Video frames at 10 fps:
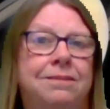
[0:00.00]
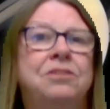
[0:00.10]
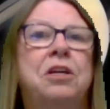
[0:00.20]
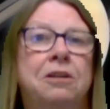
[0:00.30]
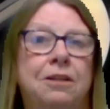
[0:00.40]

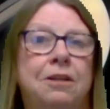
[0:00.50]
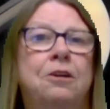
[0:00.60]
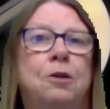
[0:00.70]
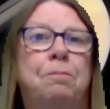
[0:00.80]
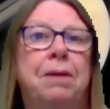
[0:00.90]
to
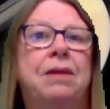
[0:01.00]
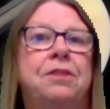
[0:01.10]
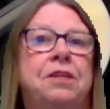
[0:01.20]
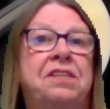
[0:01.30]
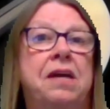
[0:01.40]
learn about
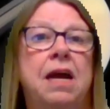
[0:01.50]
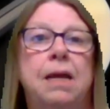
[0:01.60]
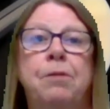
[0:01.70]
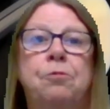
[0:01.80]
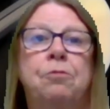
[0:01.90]
the
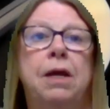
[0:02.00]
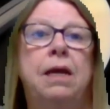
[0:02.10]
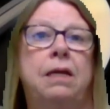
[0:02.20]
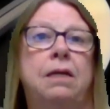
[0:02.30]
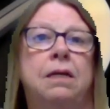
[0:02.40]
diamond
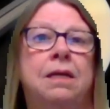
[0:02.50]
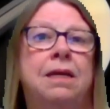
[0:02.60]
rain.